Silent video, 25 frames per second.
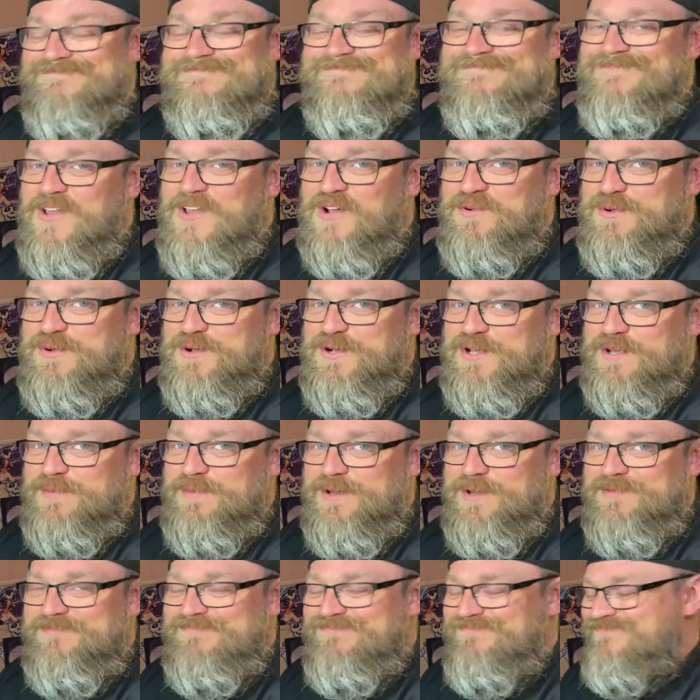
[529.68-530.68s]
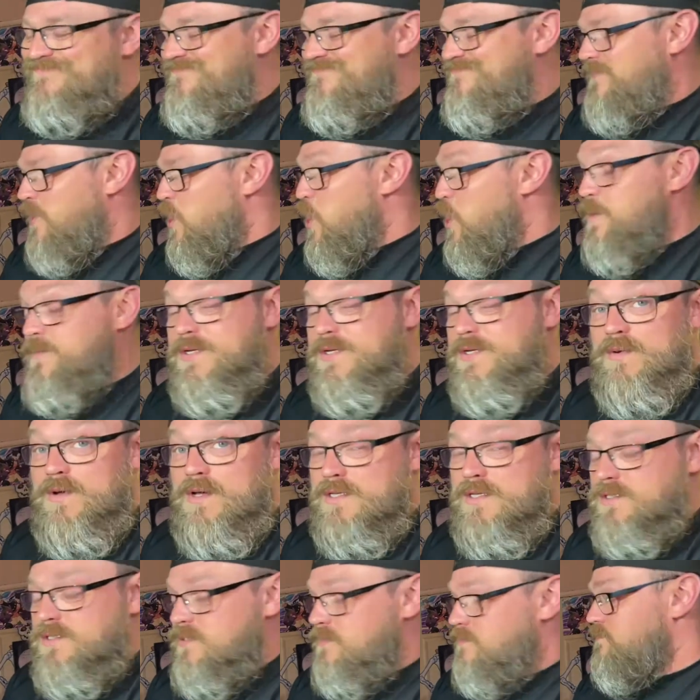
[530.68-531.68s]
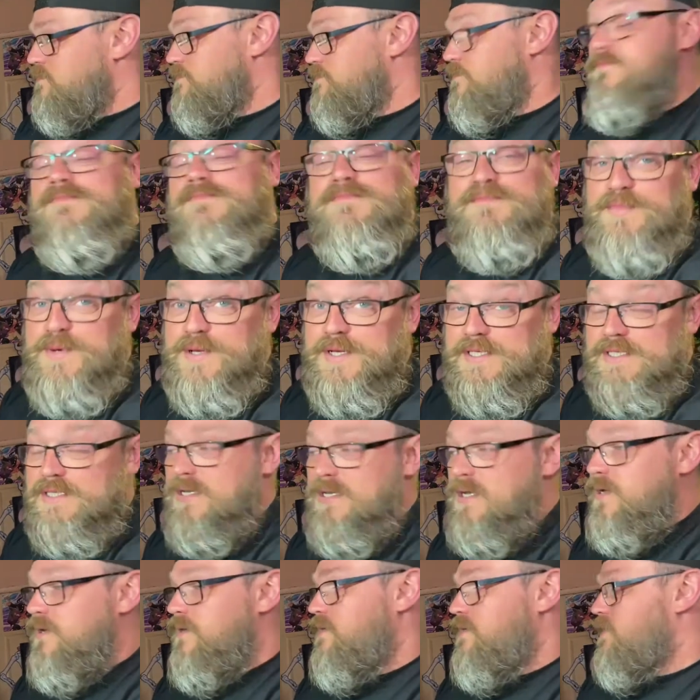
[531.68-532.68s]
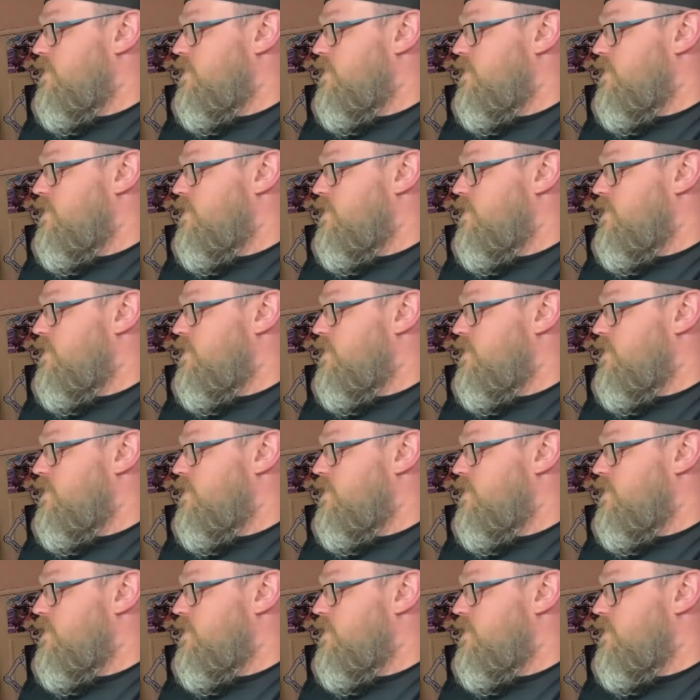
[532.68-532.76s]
not Pokemon, hoped it was, but it's not,